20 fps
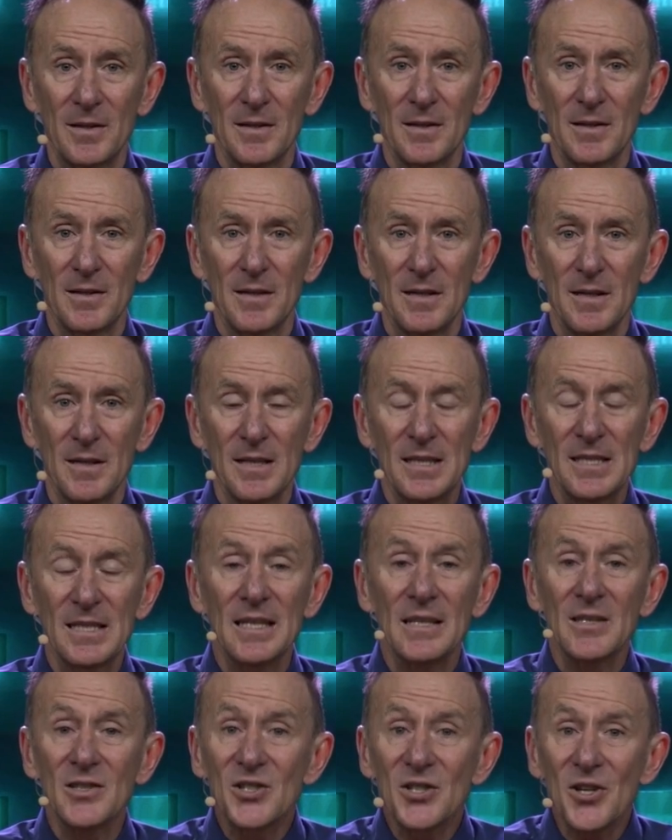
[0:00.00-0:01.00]
it.
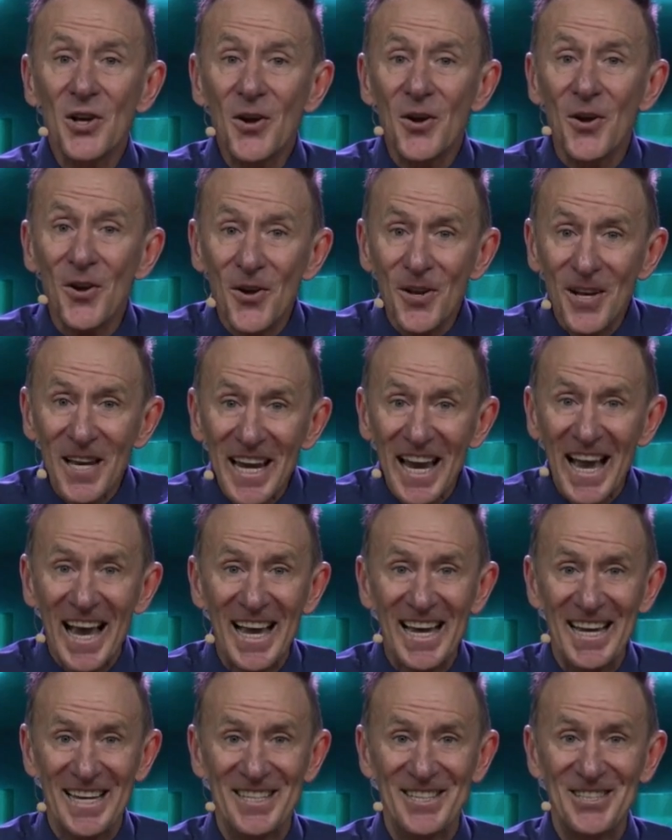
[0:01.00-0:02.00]
Since early
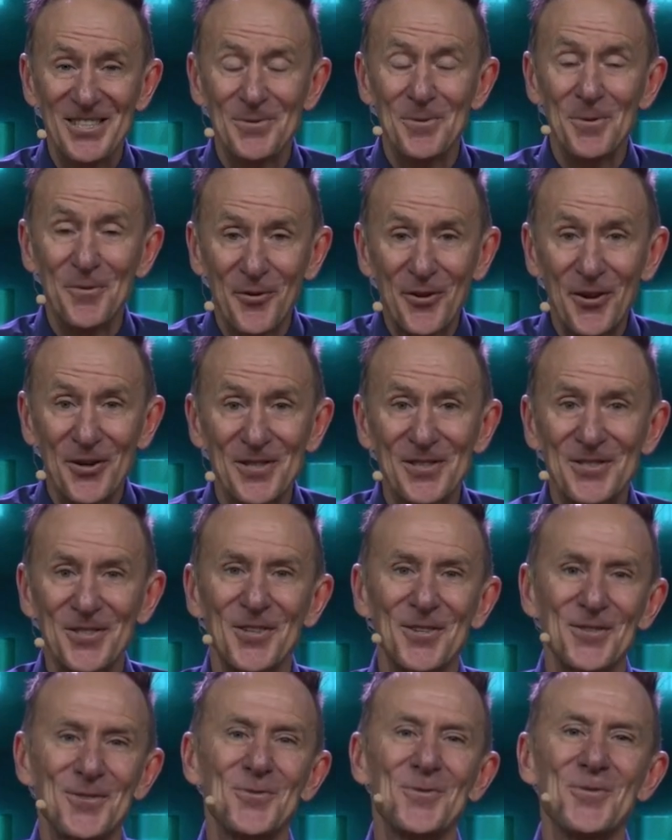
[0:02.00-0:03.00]
age, we've got to
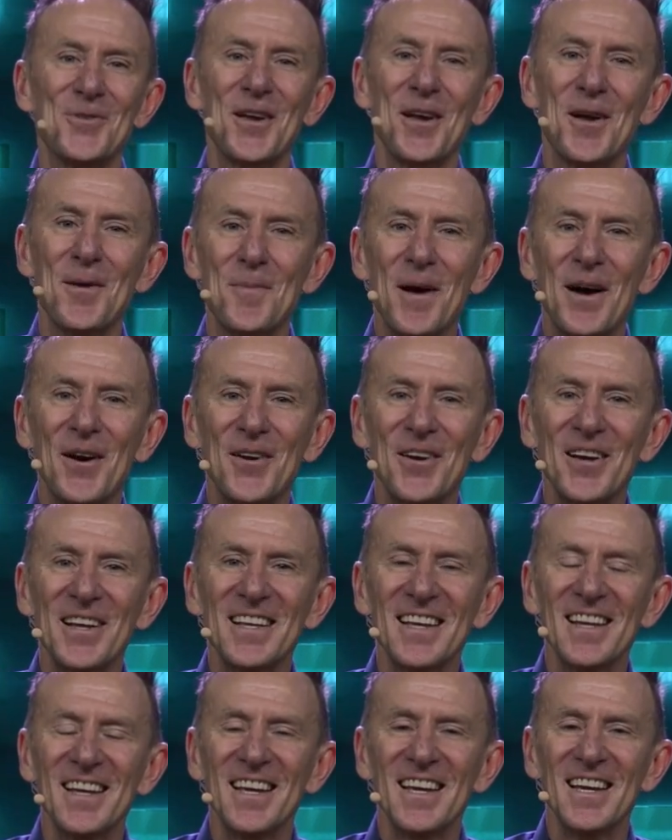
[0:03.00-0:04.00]
start talking about
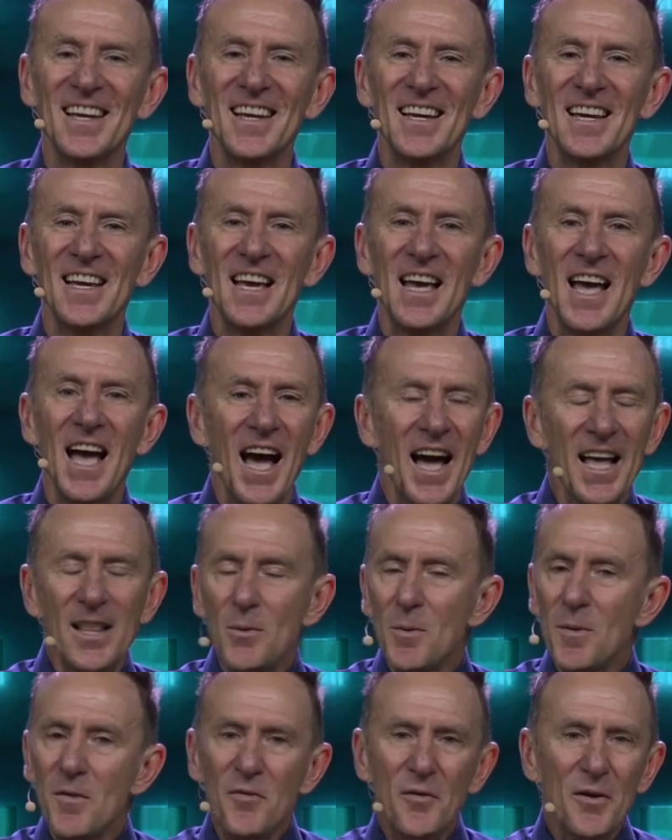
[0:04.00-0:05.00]
it.
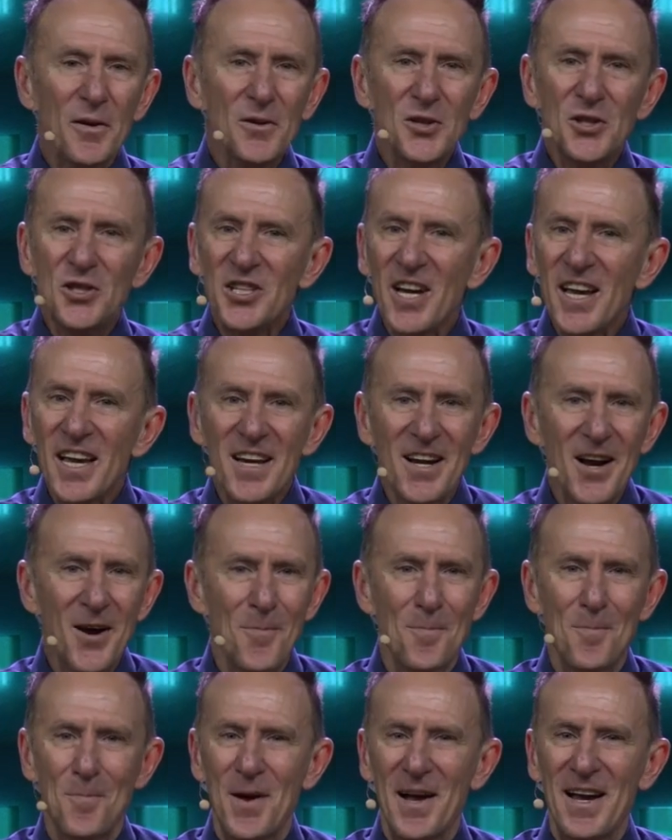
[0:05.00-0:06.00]
And then we've got to
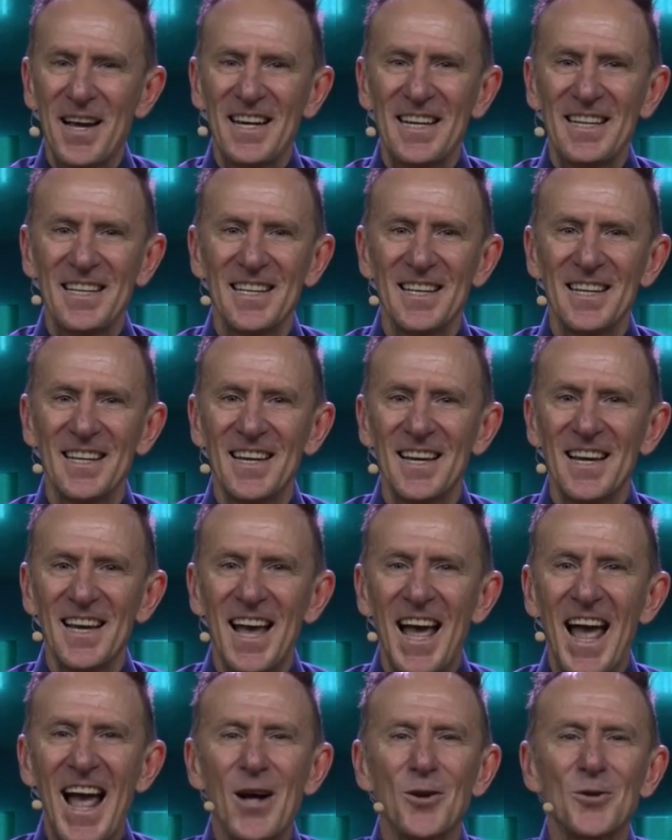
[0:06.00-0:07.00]
share our pain,
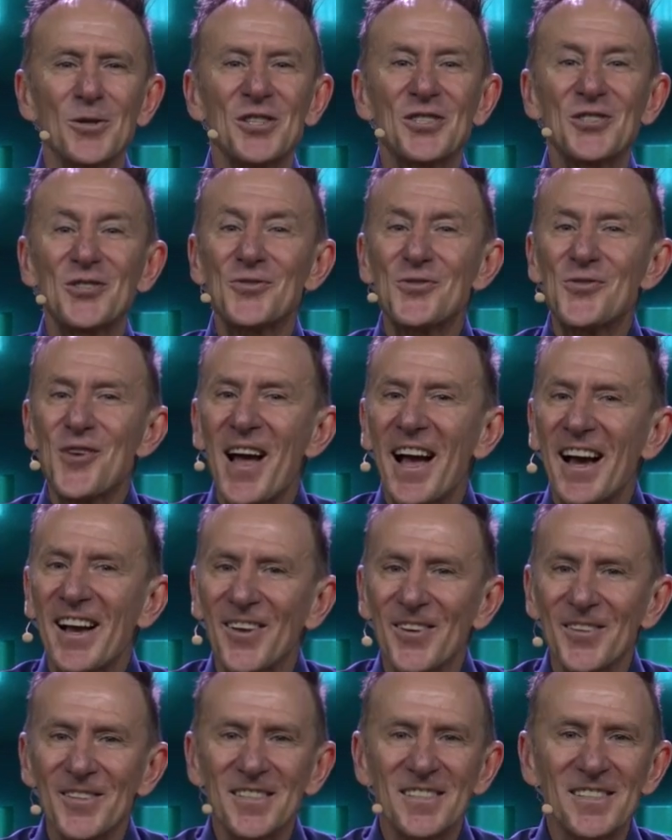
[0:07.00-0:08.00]
our
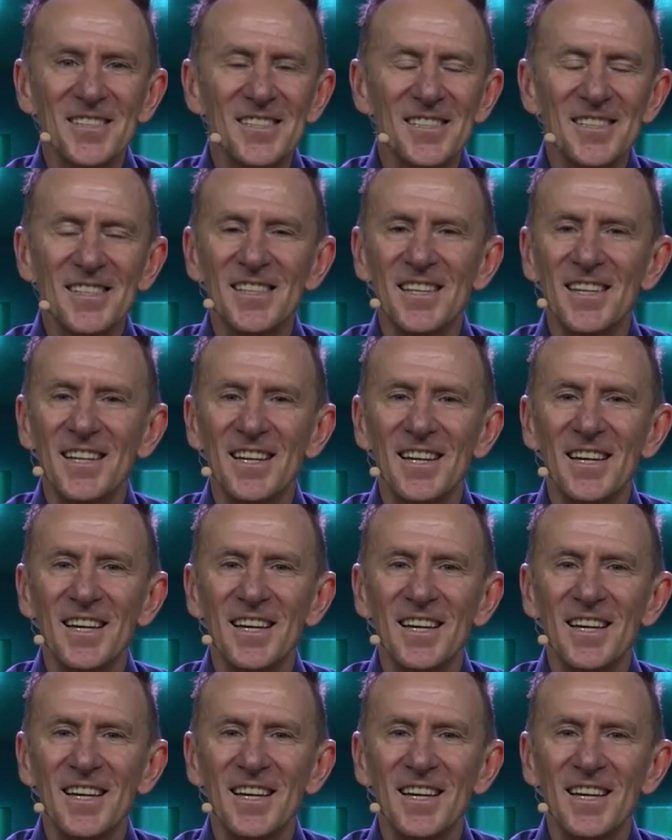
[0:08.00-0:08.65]
struggles